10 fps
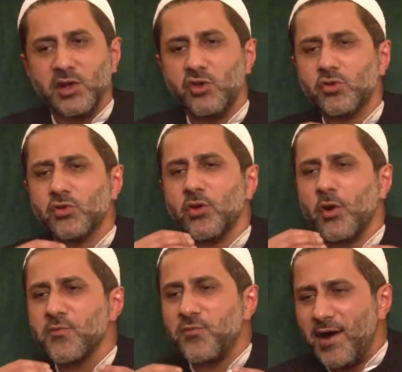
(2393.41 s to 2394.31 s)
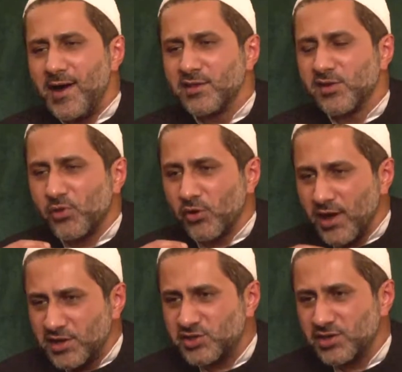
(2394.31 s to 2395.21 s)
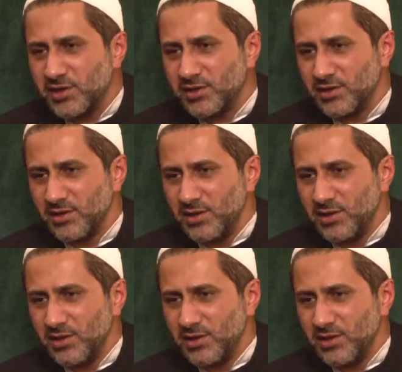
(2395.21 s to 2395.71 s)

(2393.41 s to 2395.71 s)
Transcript: You do not find the production